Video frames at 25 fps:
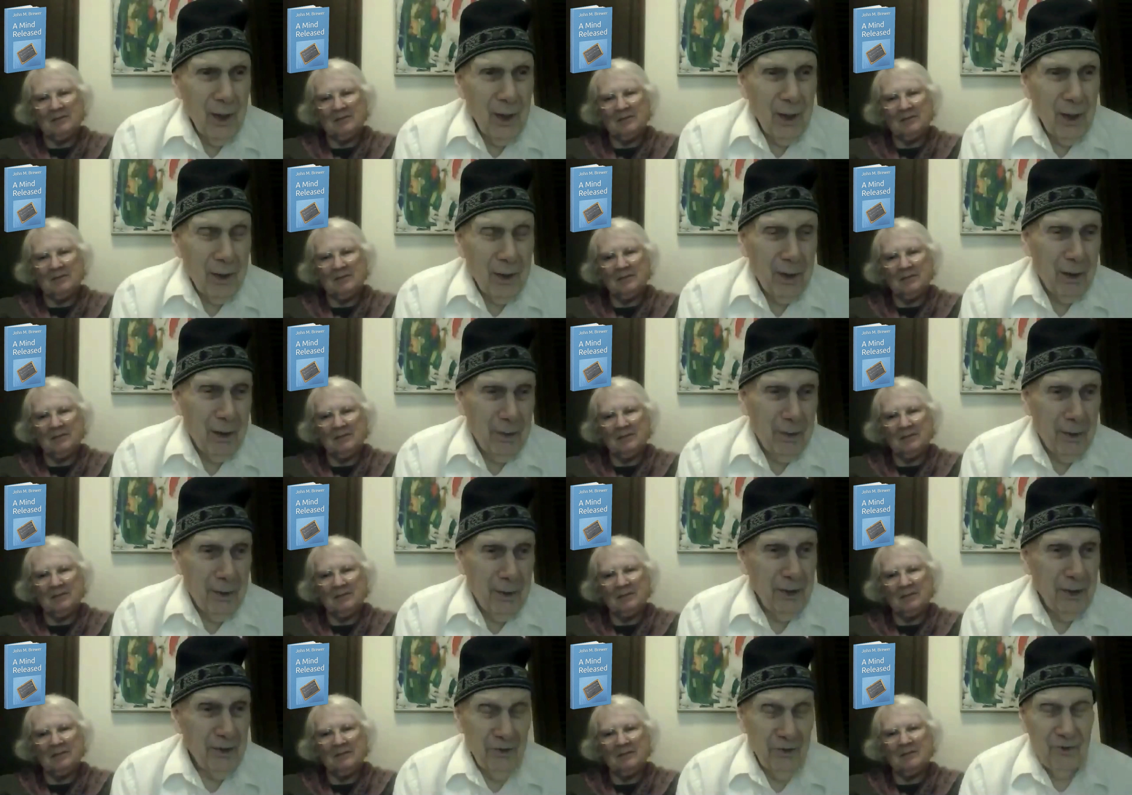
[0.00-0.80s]
Speaker 1: uh,
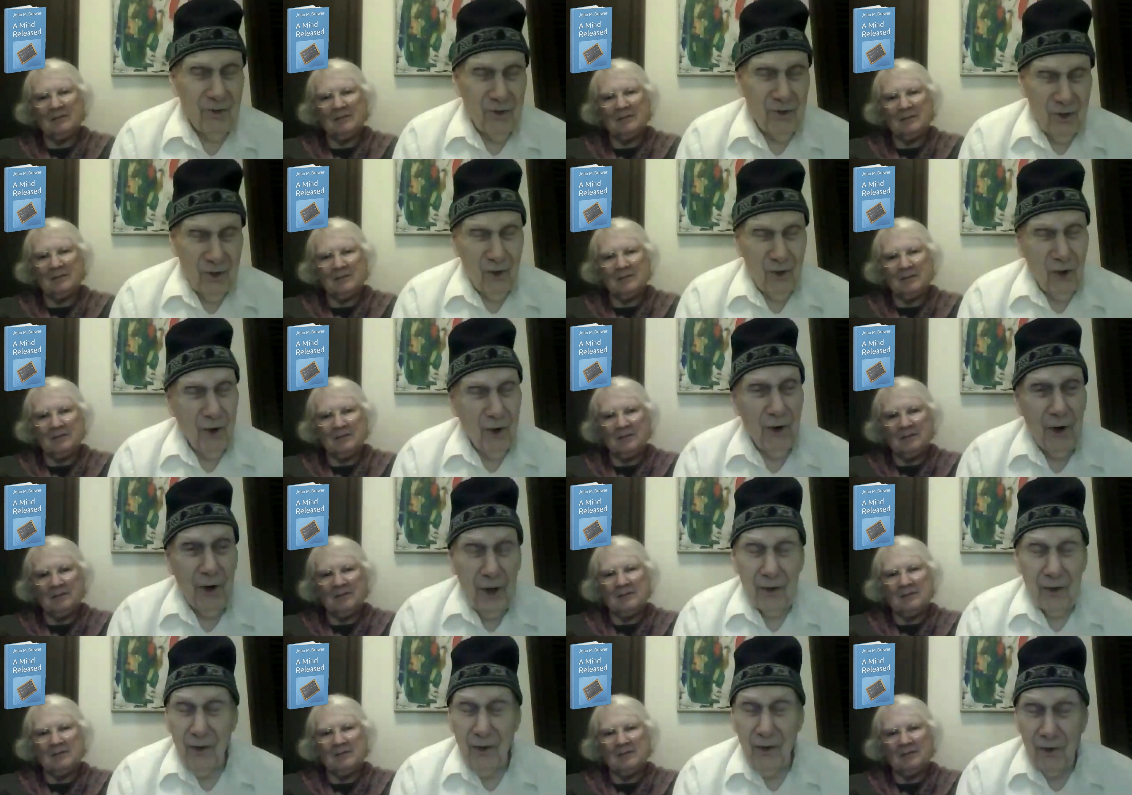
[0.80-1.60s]
he's
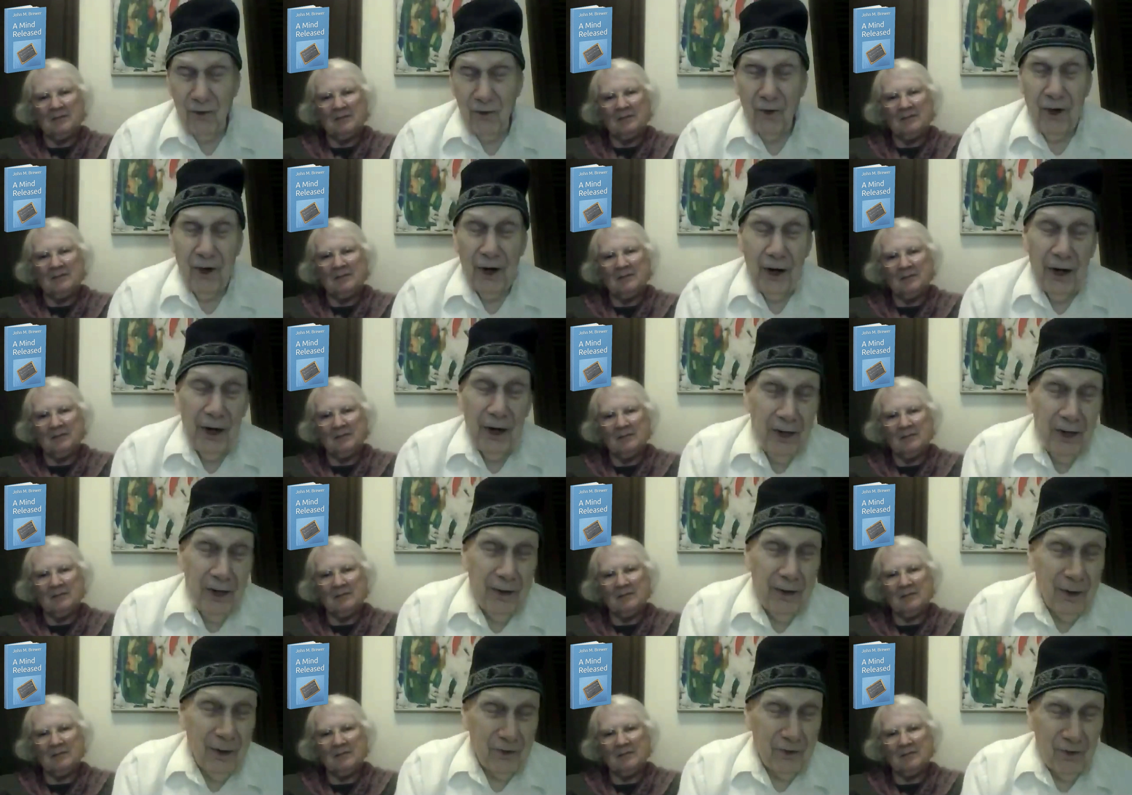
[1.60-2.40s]
learning the
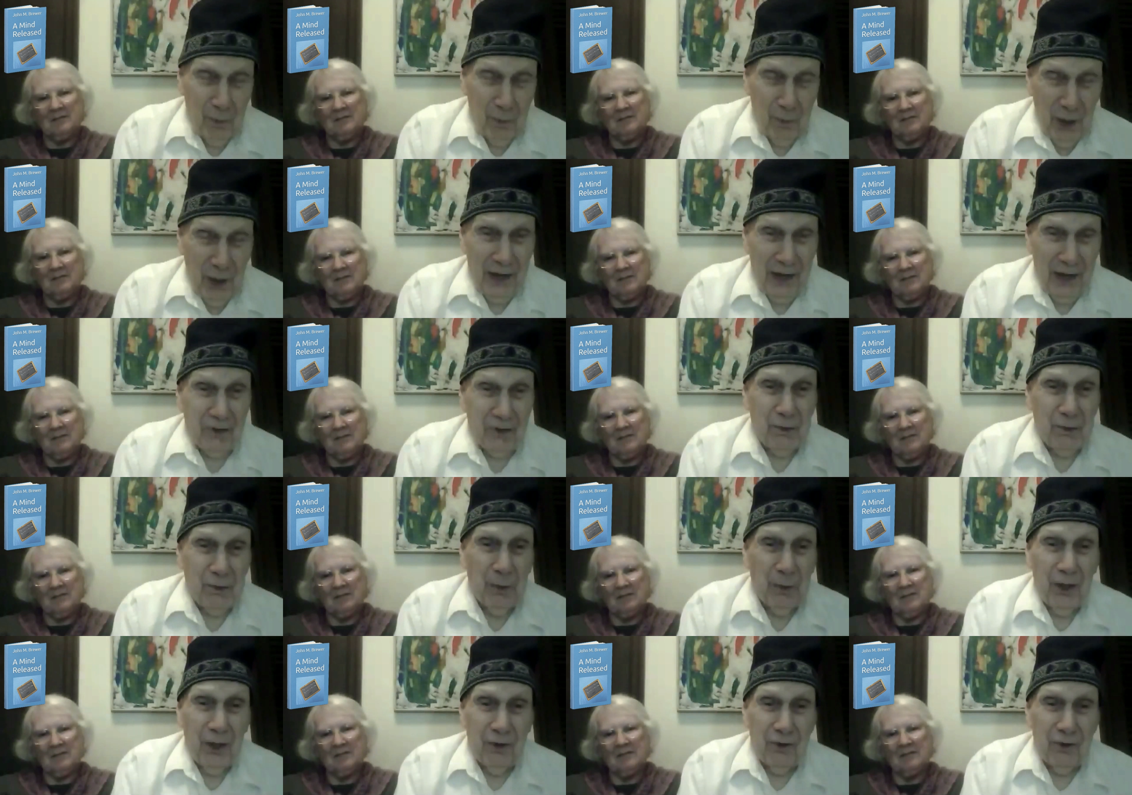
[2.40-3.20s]
trade as a
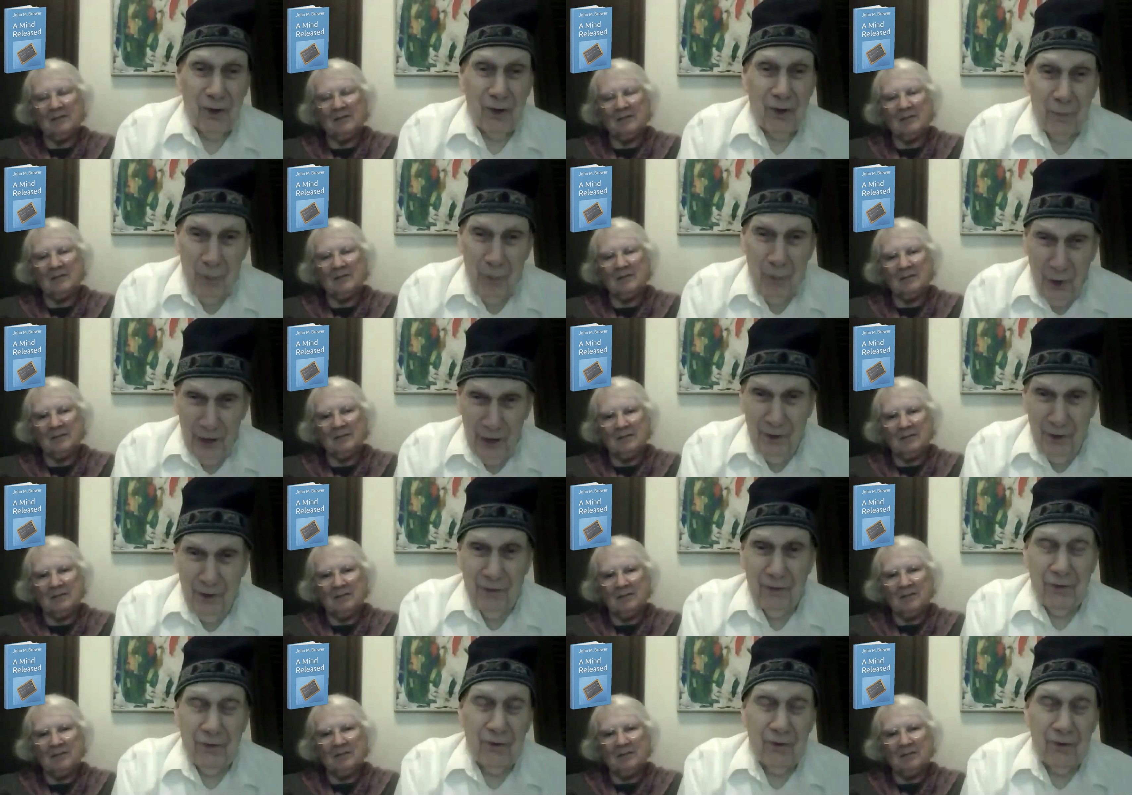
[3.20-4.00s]
blacksmith's
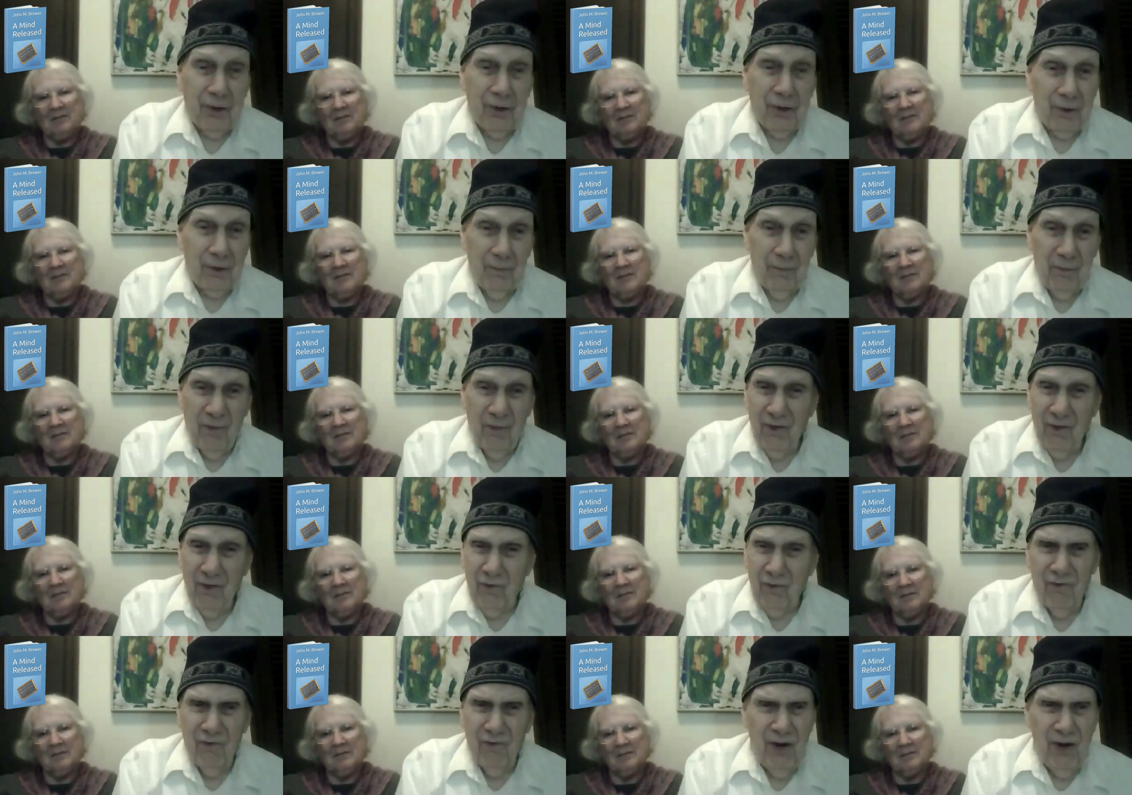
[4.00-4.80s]
apprentice.
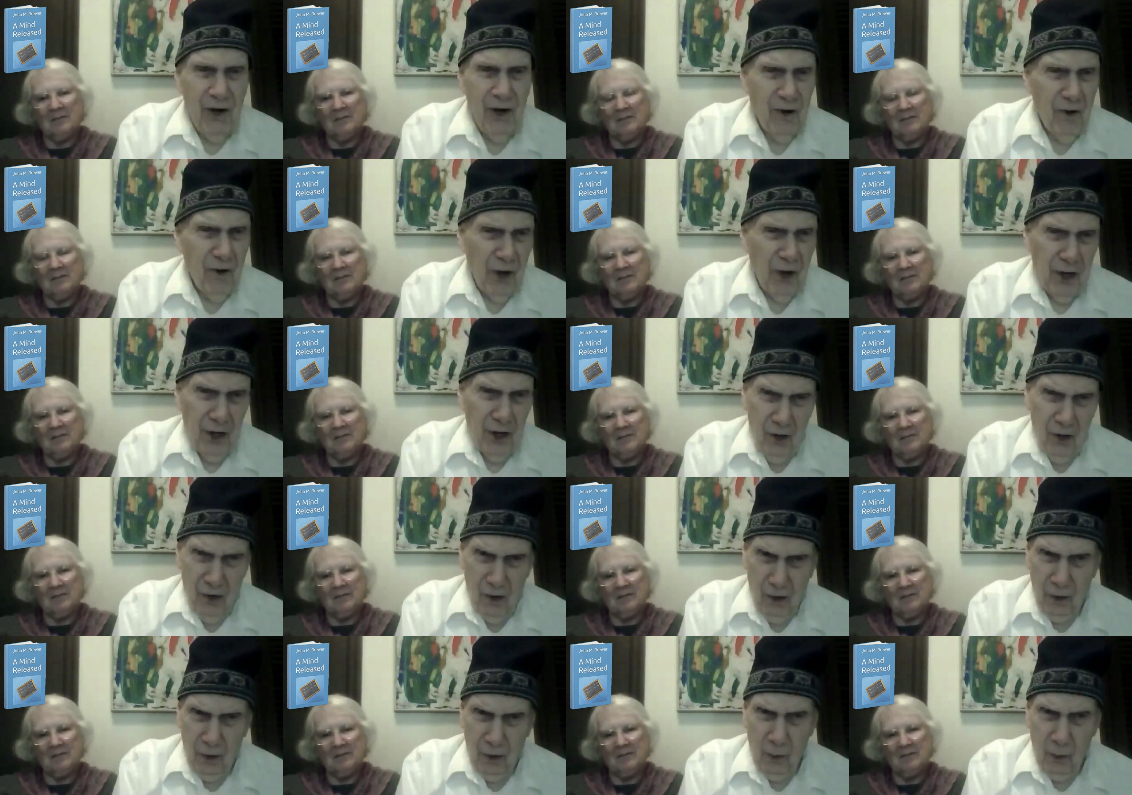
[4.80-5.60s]
Very
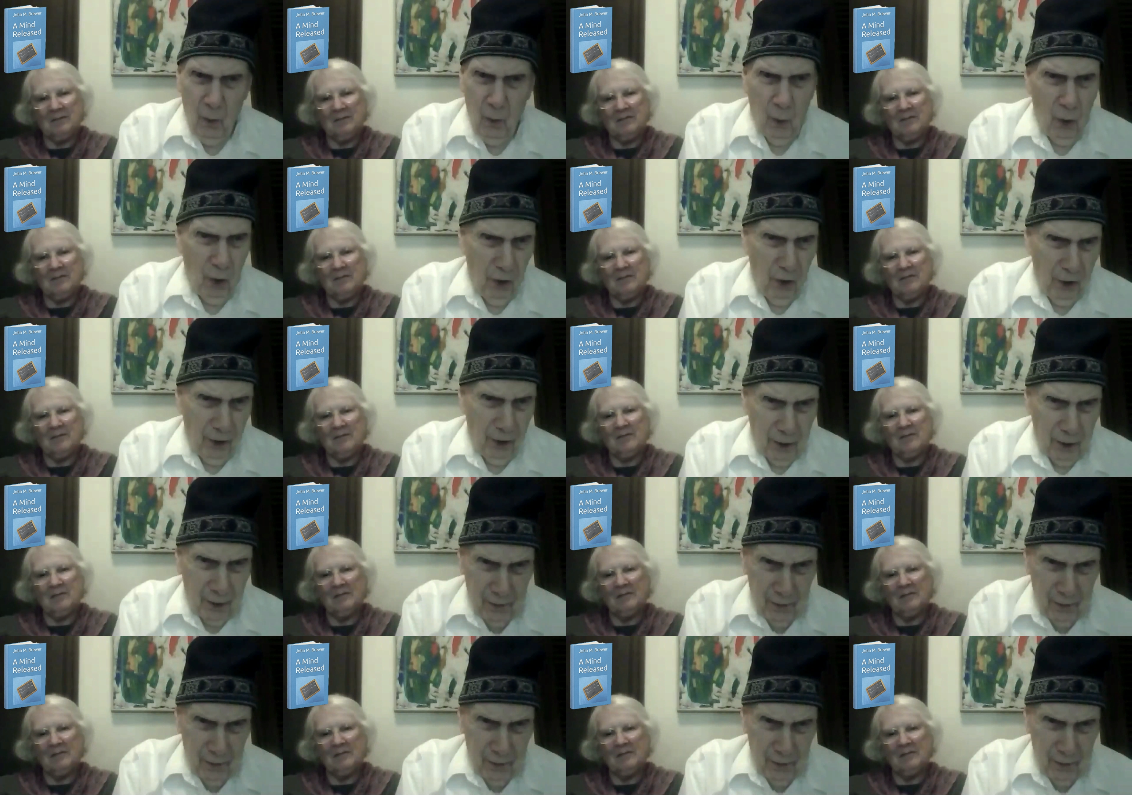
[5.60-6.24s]
hard work.